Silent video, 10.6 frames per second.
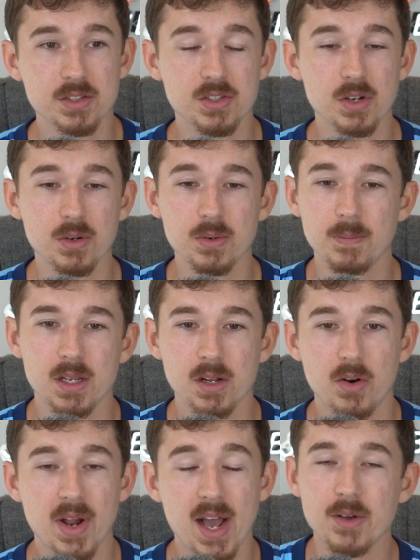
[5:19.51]
So,
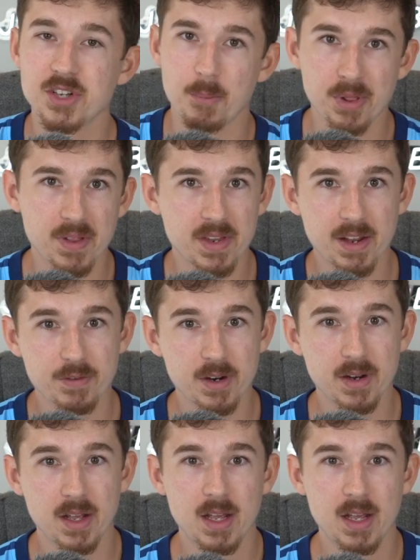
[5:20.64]
now it's completely different.